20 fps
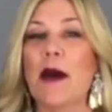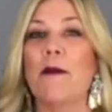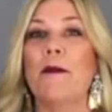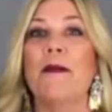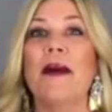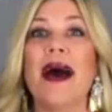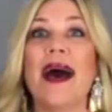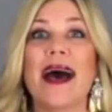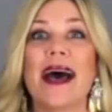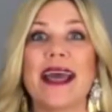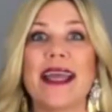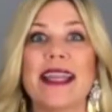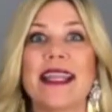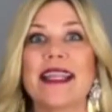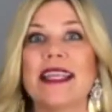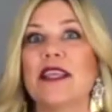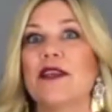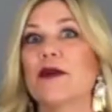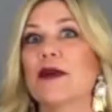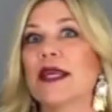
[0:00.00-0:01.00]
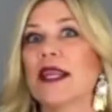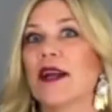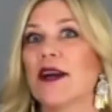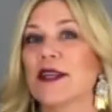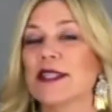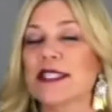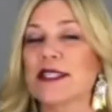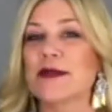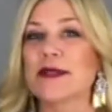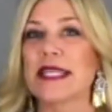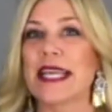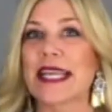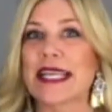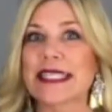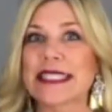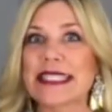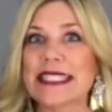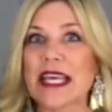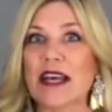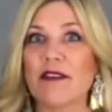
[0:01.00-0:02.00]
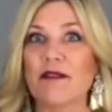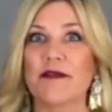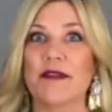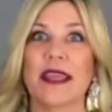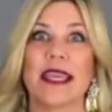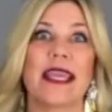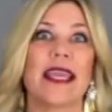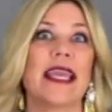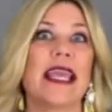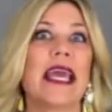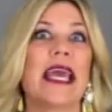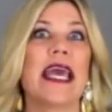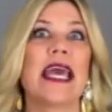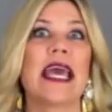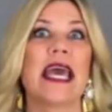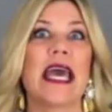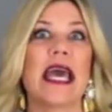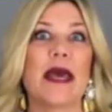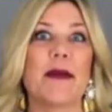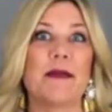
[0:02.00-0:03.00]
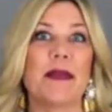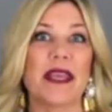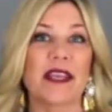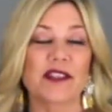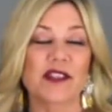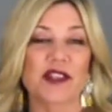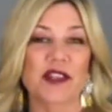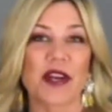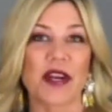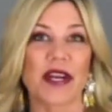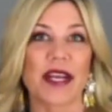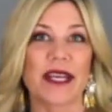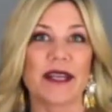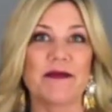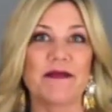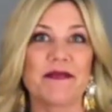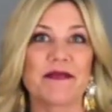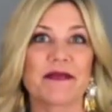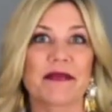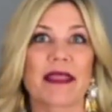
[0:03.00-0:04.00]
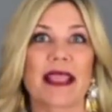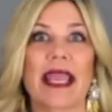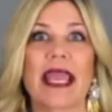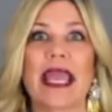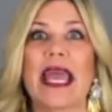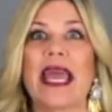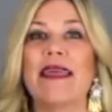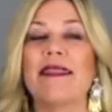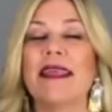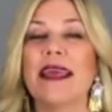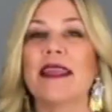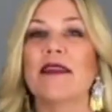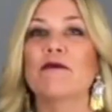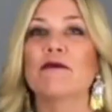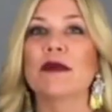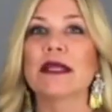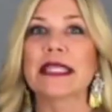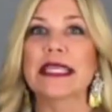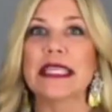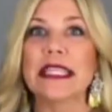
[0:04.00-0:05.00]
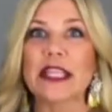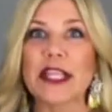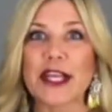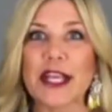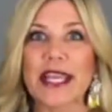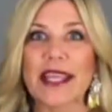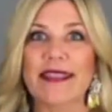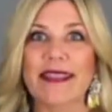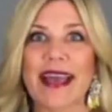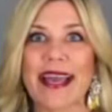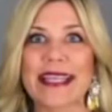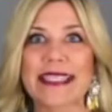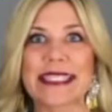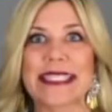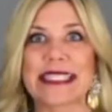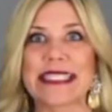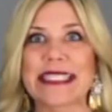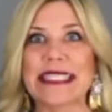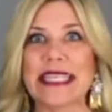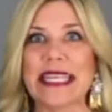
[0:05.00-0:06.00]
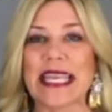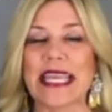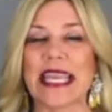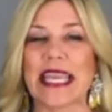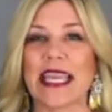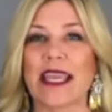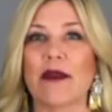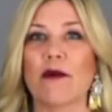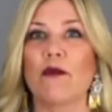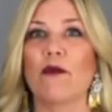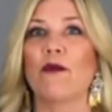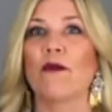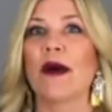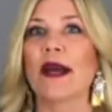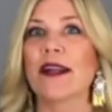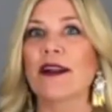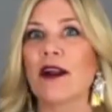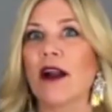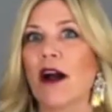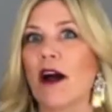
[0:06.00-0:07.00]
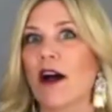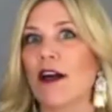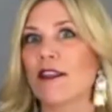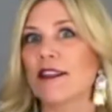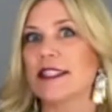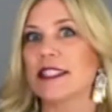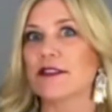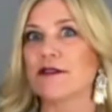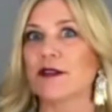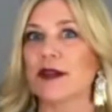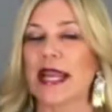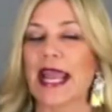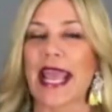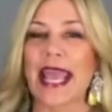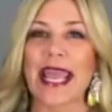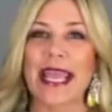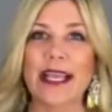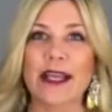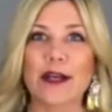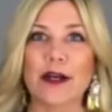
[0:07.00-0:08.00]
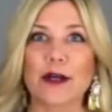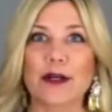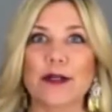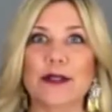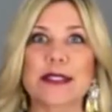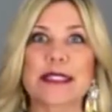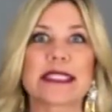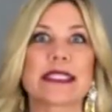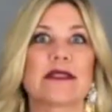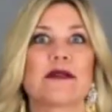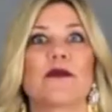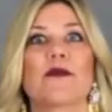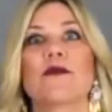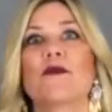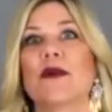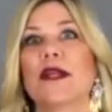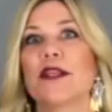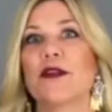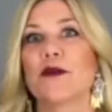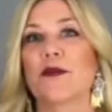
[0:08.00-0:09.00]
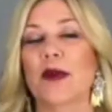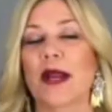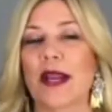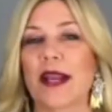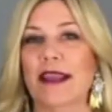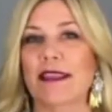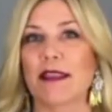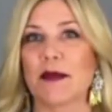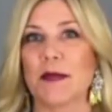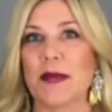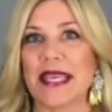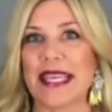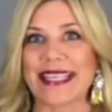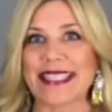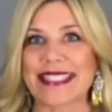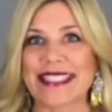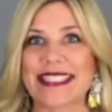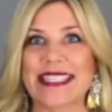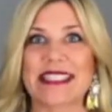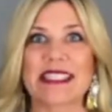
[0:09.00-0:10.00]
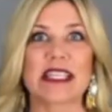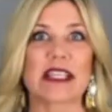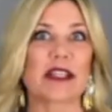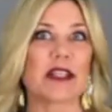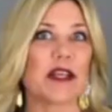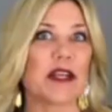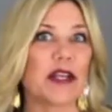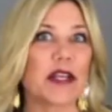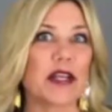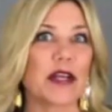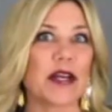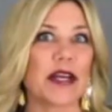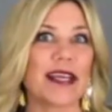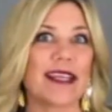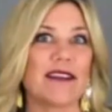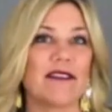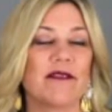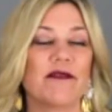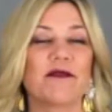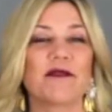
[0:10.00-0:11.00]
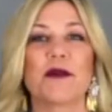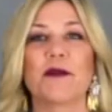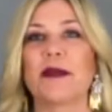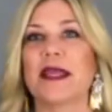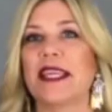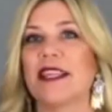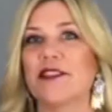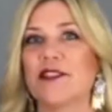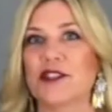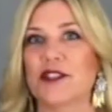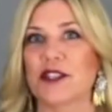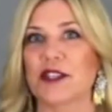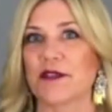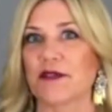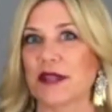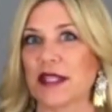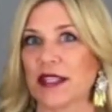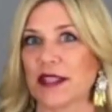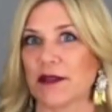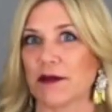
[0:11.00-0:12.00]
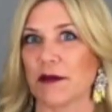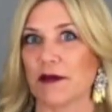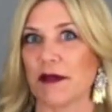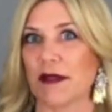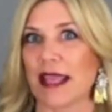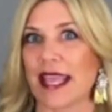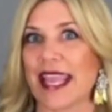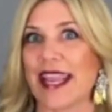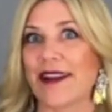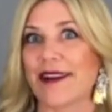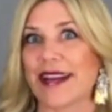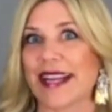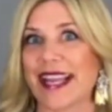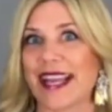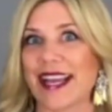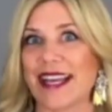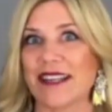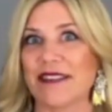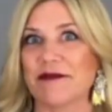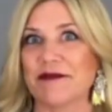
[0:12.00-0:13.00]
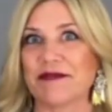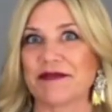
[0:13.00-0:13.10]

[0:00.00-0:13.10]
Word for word: But you can also take a selfie picture and then really look at that to see what are all the different angles when you're wearing the piece? Does it look good from each different area?